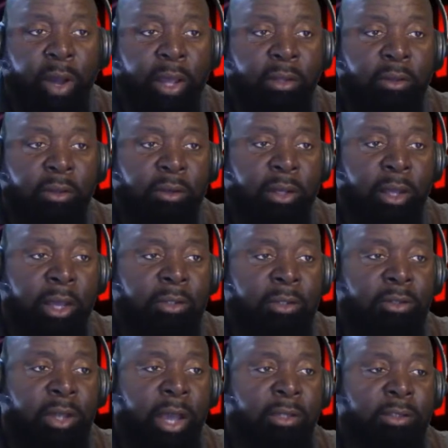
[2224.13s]
right here, guys.
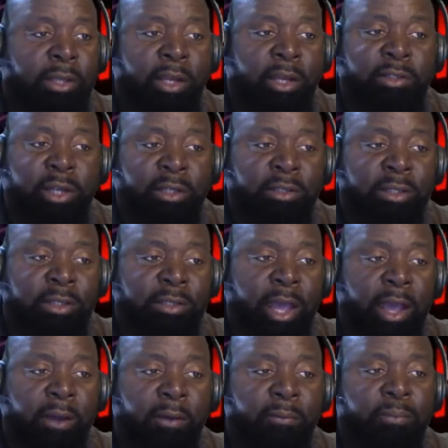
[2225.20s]
You guys got to check this
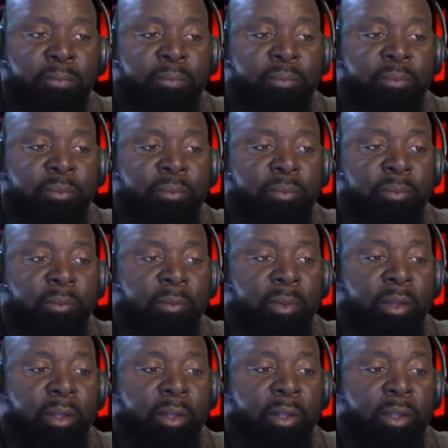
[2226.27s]
out.
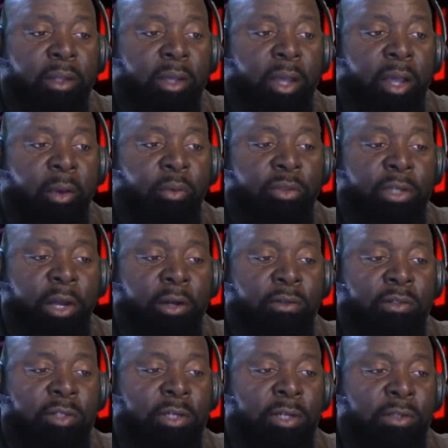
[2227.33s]
I want y'all to
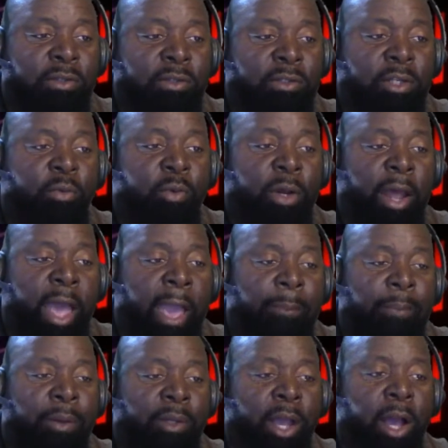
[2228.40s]
see this, see what
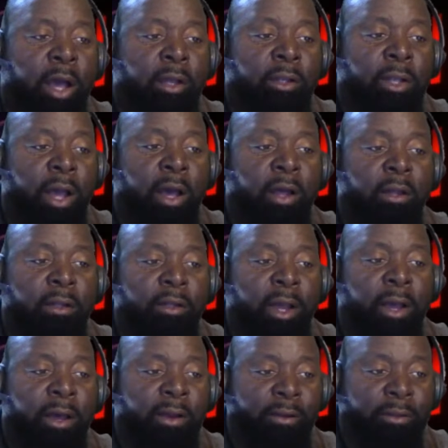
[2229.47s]
happened. Y'all
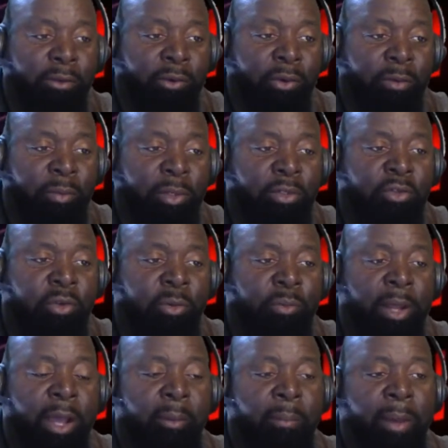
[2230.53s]
are going to be
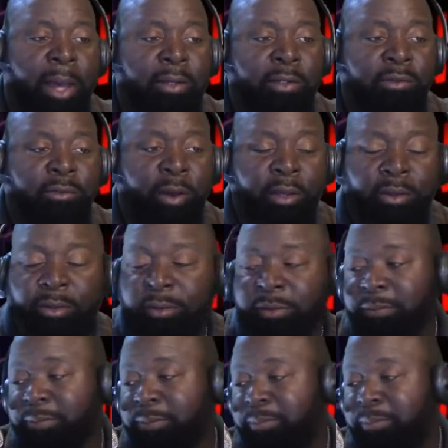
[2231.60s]
tripped out by this right here.